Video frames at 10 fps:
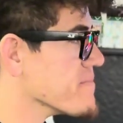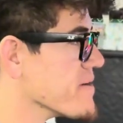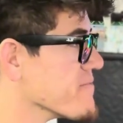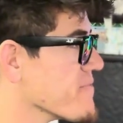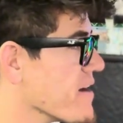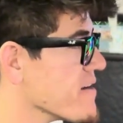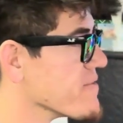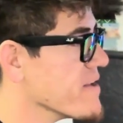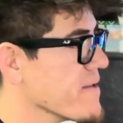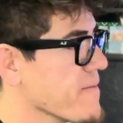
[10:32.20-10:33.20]
by 5.
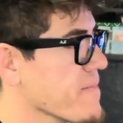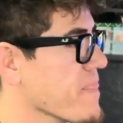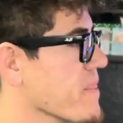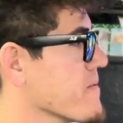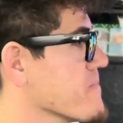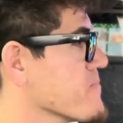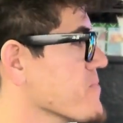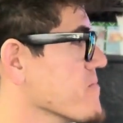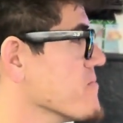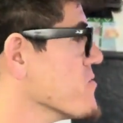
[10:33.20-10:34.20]

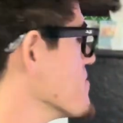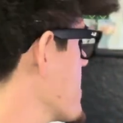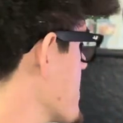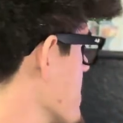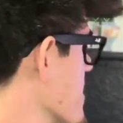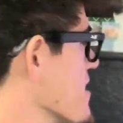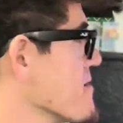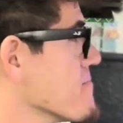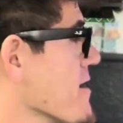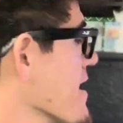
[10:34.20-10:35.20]
Boom. And then
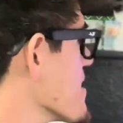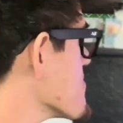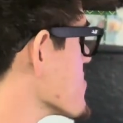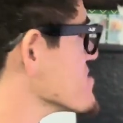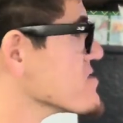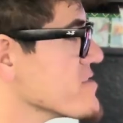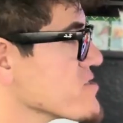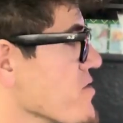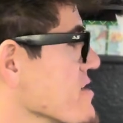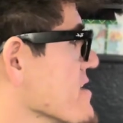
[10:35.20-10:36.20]
my printer is
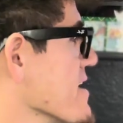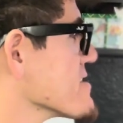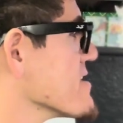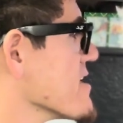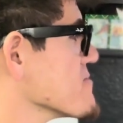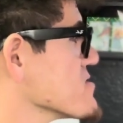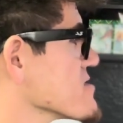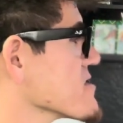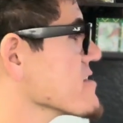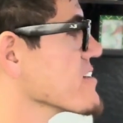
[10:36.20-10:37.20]
already connected. I'm just
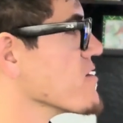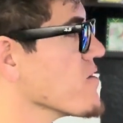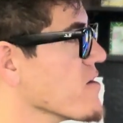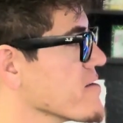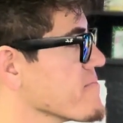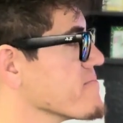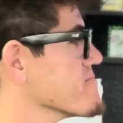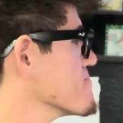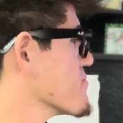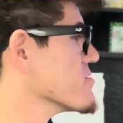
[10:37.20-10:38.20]
gonna click on
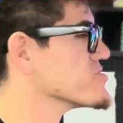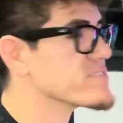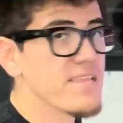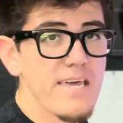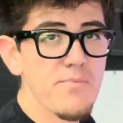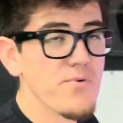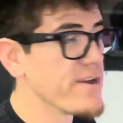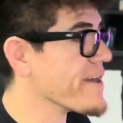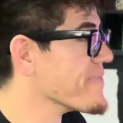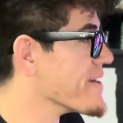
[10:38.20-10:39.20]
purchase a label
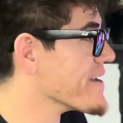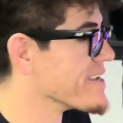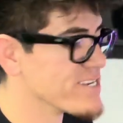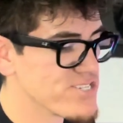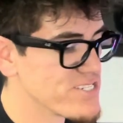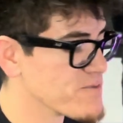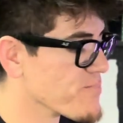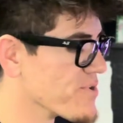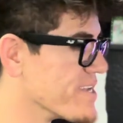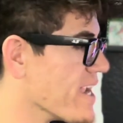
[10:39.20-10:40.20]
and then just
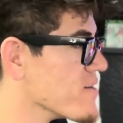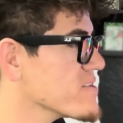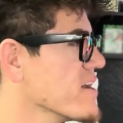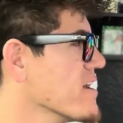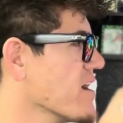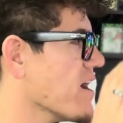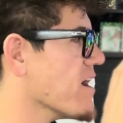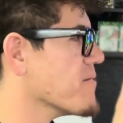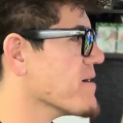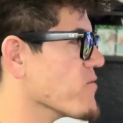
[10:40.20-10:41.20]
print it
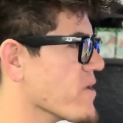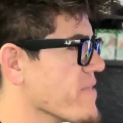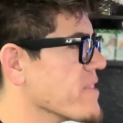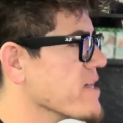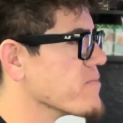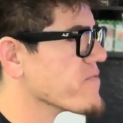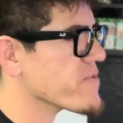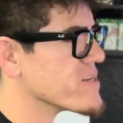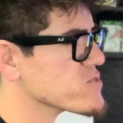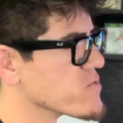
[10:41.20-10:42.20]
out. By the way, the label for
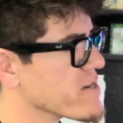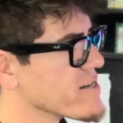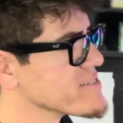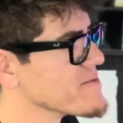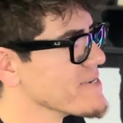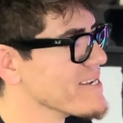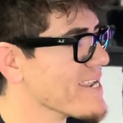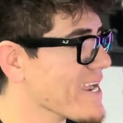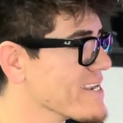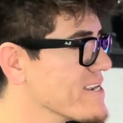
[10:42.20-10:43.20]
this one costed me
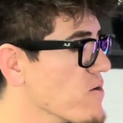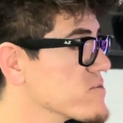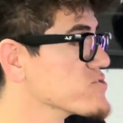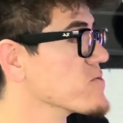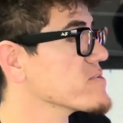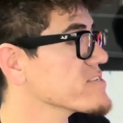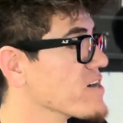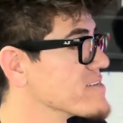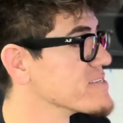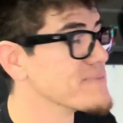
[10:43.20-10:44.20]
it
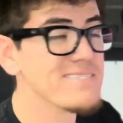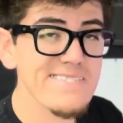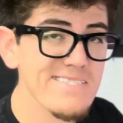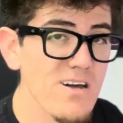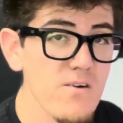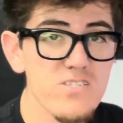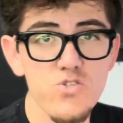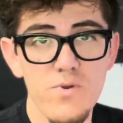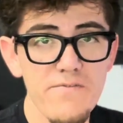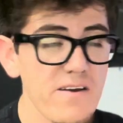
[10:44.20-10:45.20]
costed me
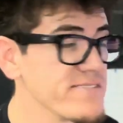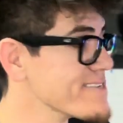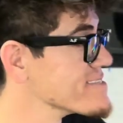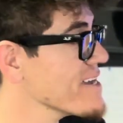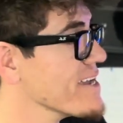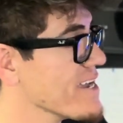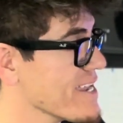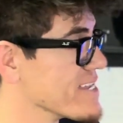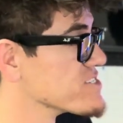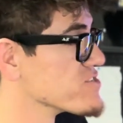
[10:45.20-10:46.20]
$6.25, and
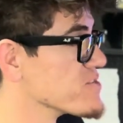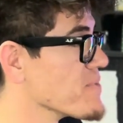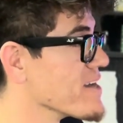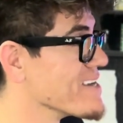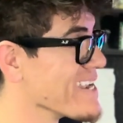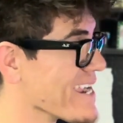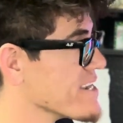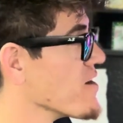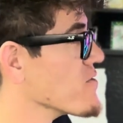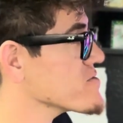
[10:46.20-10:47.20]
I charged the buyer
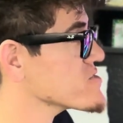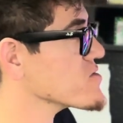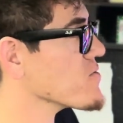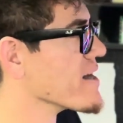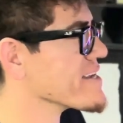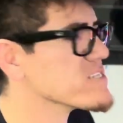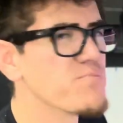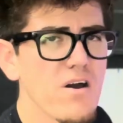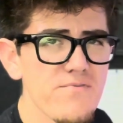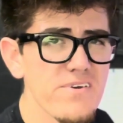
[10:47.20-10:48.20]
$9. So I get to
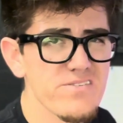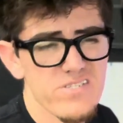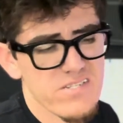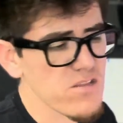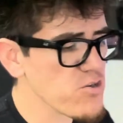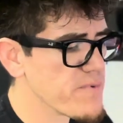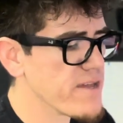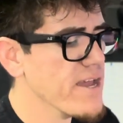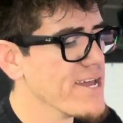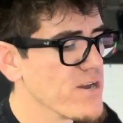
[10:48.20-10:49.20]
profit just a little bit,
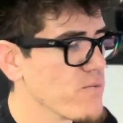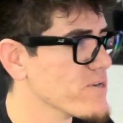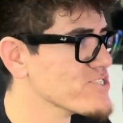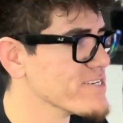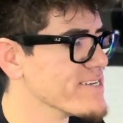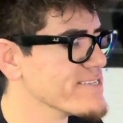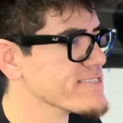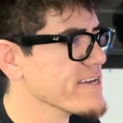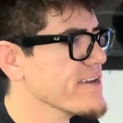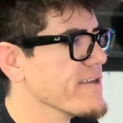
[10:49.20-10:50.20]
which is
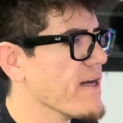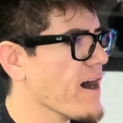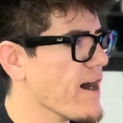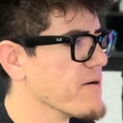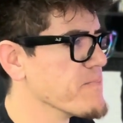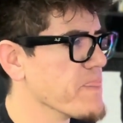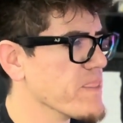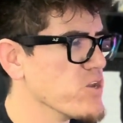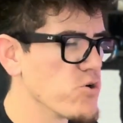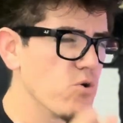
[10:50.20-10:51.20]

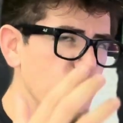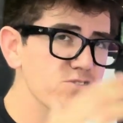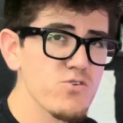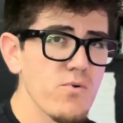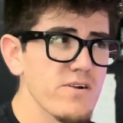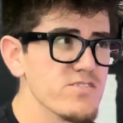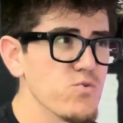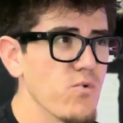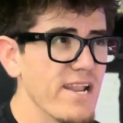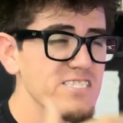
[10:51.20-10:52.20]
goes towards
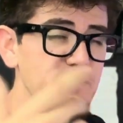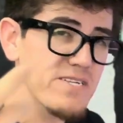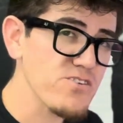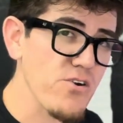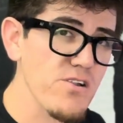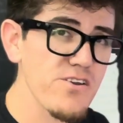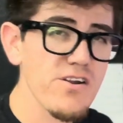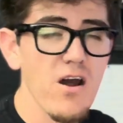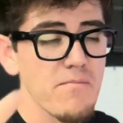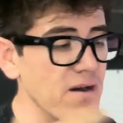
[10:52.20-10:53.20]
what I spent earlier
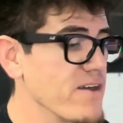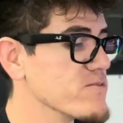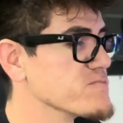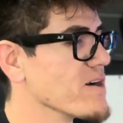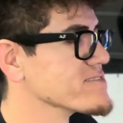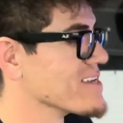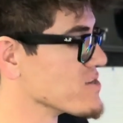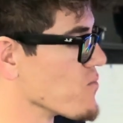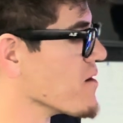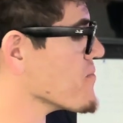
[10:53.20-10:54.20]
on buying those boxes at
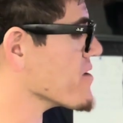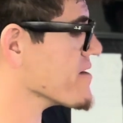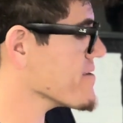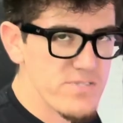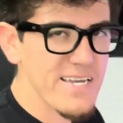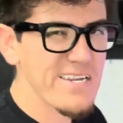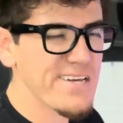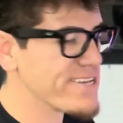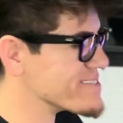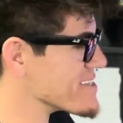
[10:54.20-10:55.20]
Walmart. But
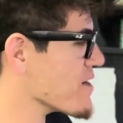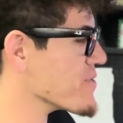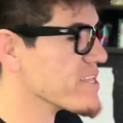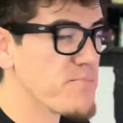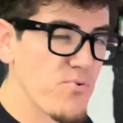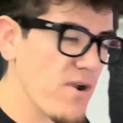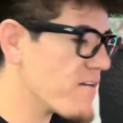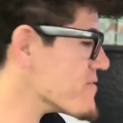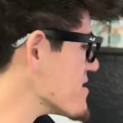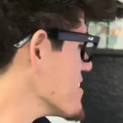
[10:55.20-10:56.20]
technically, it's not really
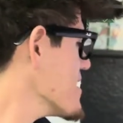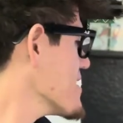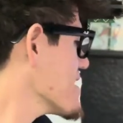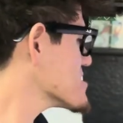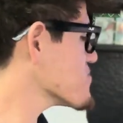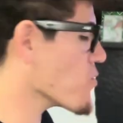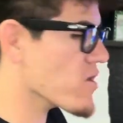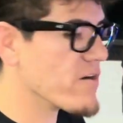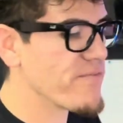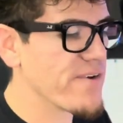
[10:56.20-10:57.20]
profit. It's more
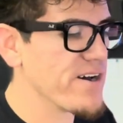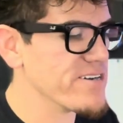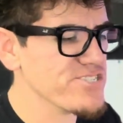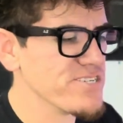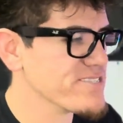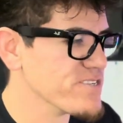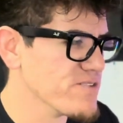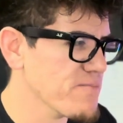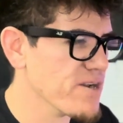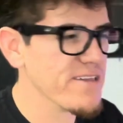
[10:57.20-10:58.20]
of just the
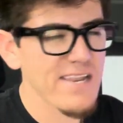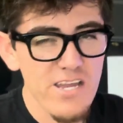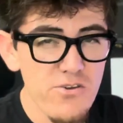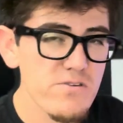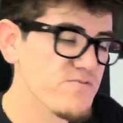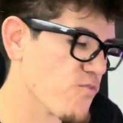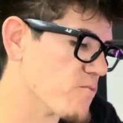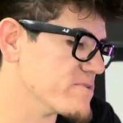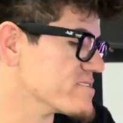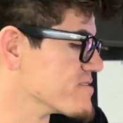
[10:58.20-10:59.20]
money that I use for
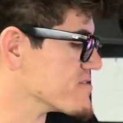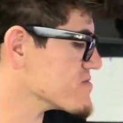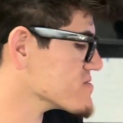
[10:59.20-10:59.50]
materials.